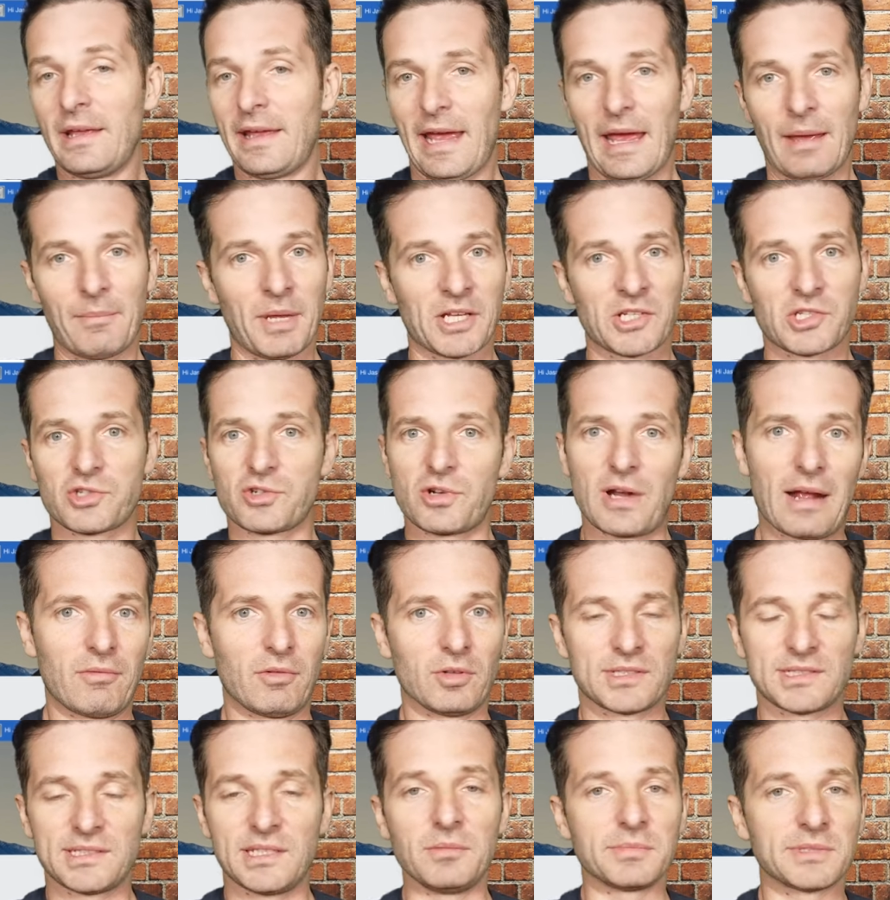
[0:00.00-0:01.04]
Amex
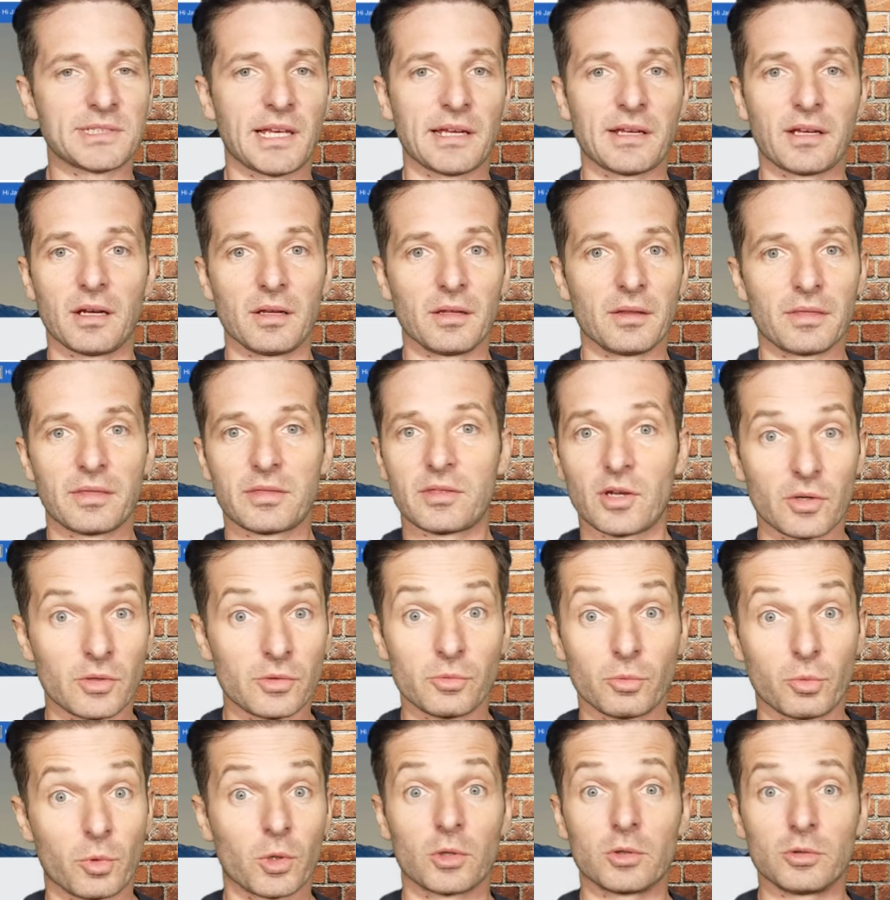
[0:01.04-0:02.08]
Travel seems like a third
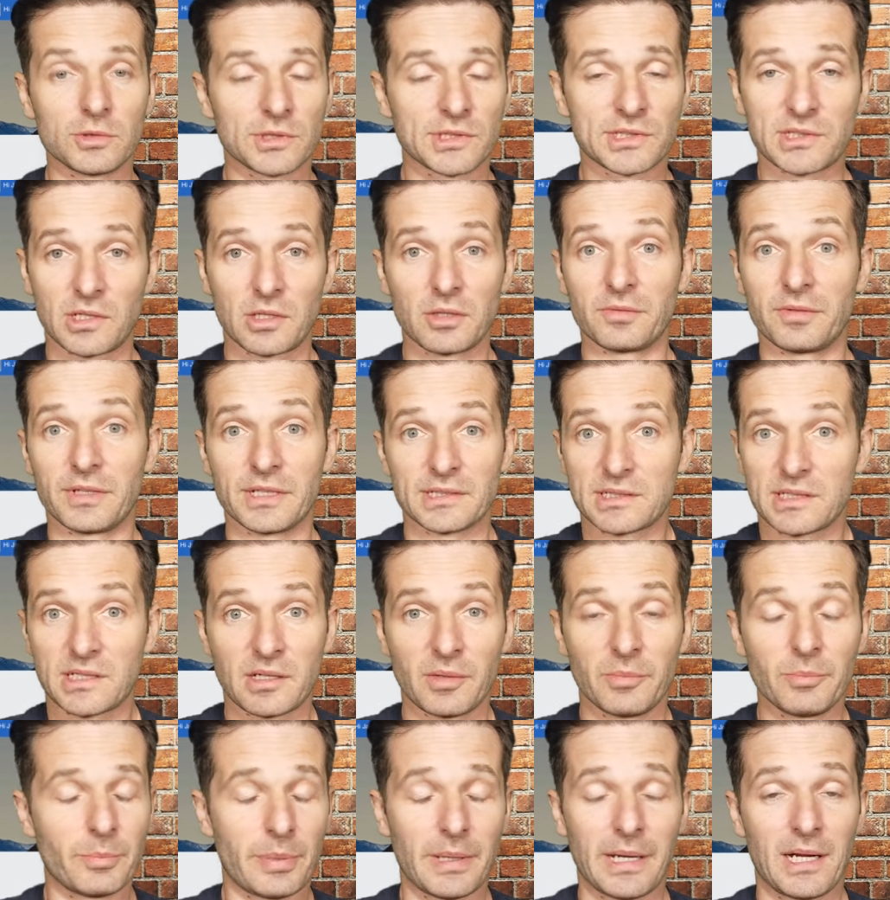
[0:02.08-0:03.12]
world service
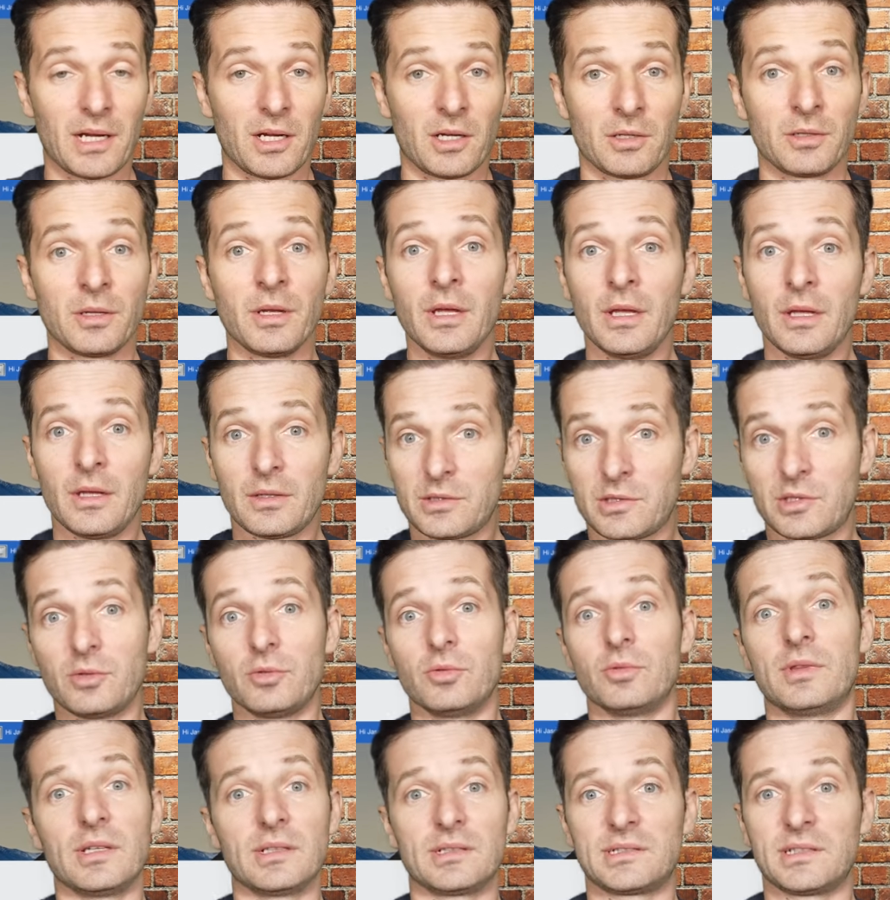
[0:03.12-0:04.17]
compared
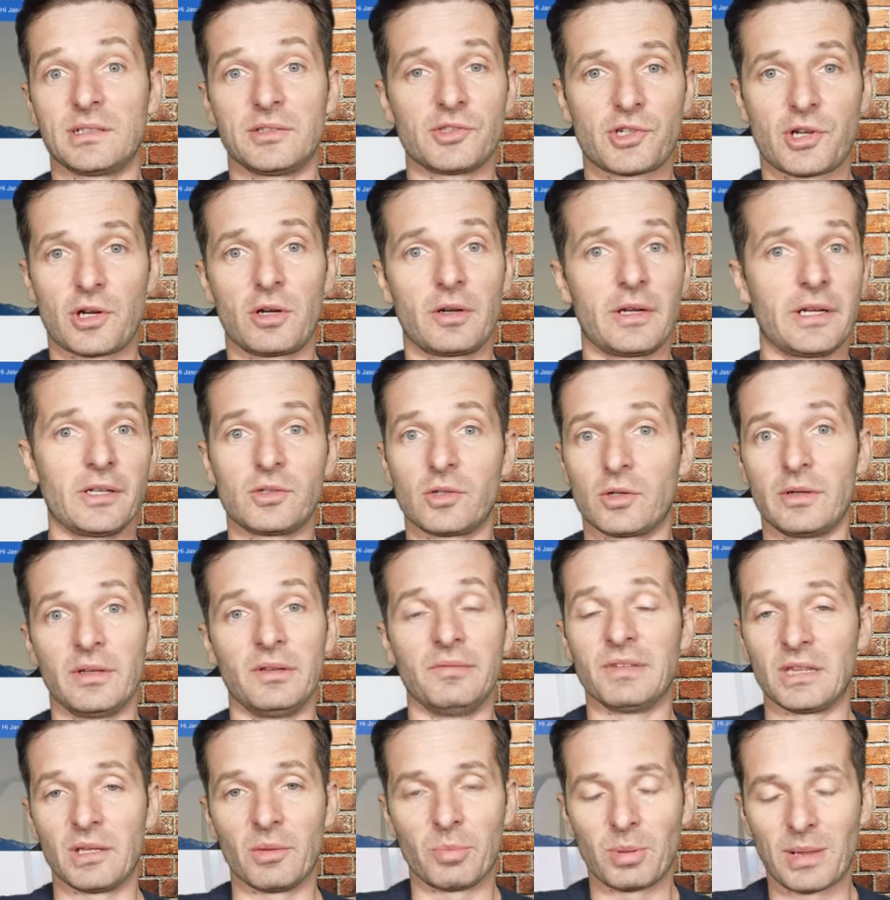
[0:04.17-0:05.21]
to the Centurion or
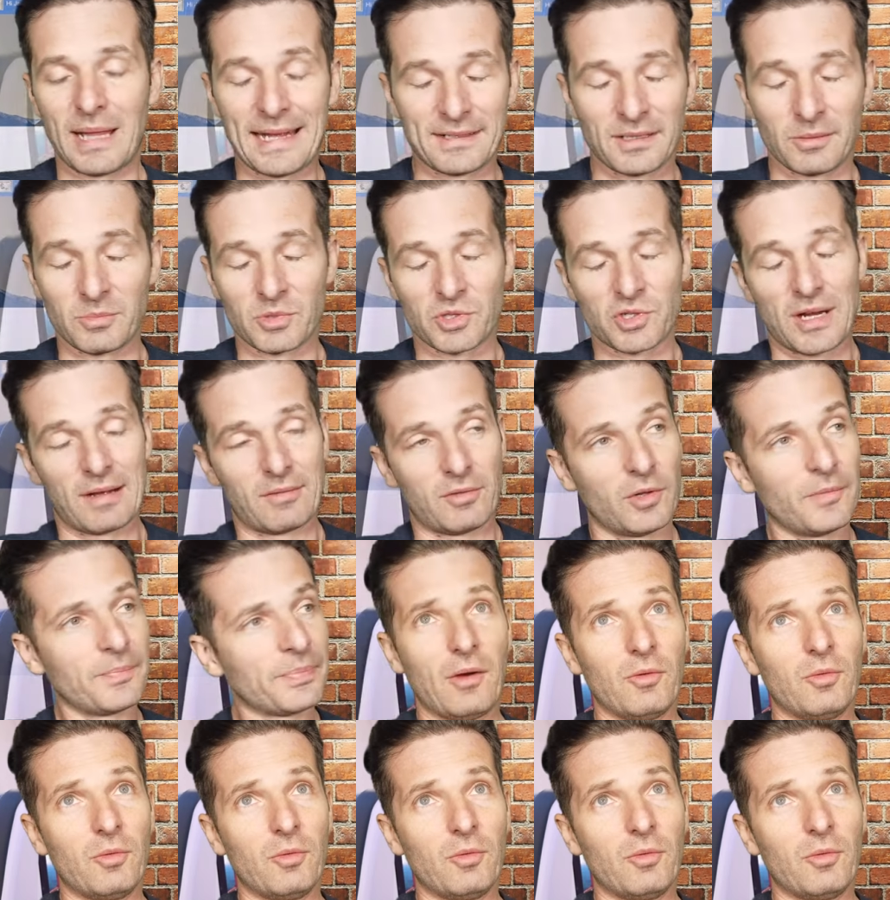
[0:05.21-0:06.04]
even the Platinum Travel.